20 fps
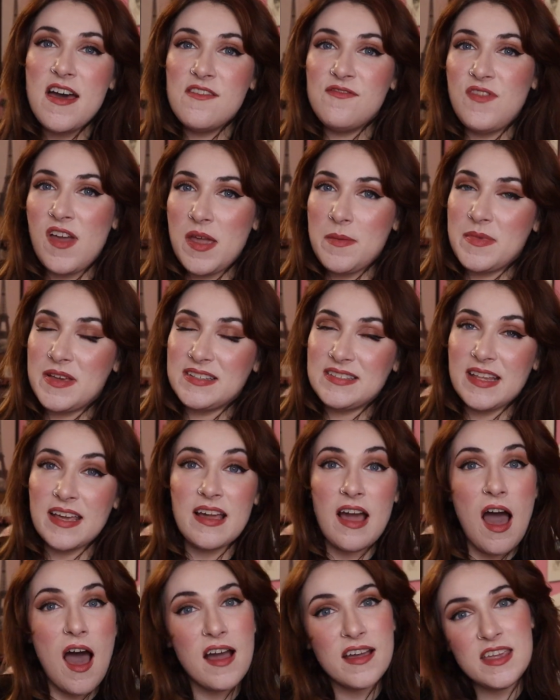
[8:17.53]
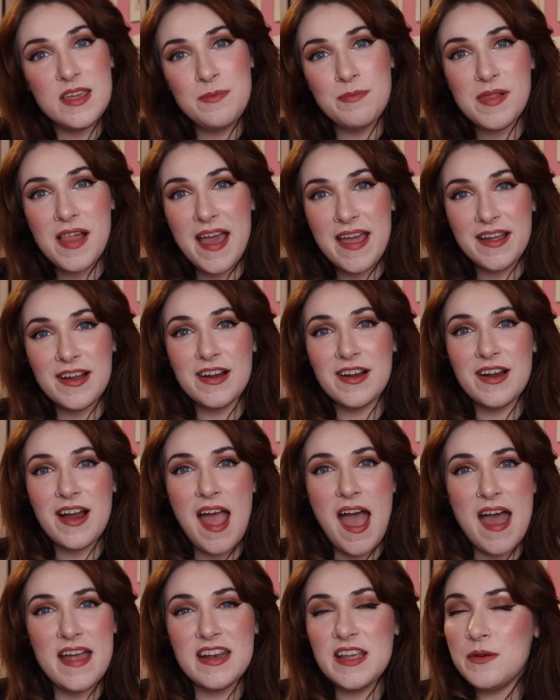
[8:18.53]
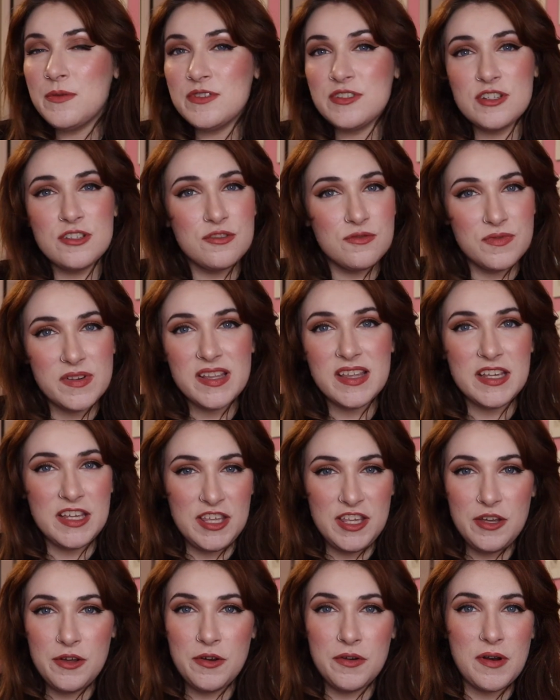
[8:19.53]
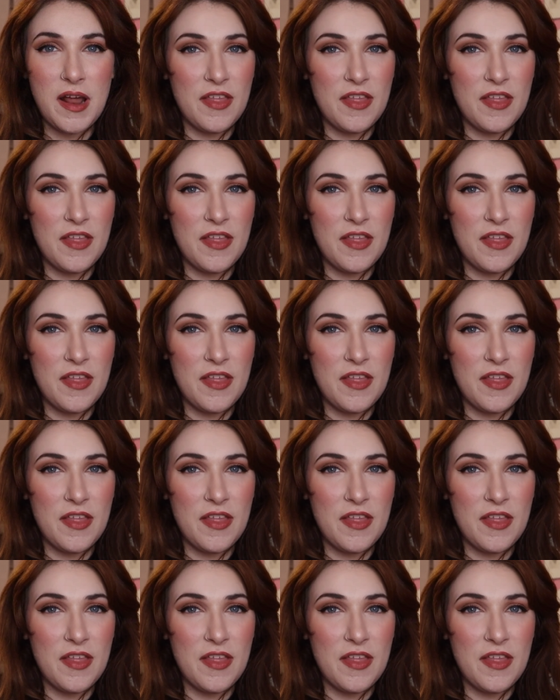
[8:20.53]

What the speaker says: famous like hockey player, and it was just really cute.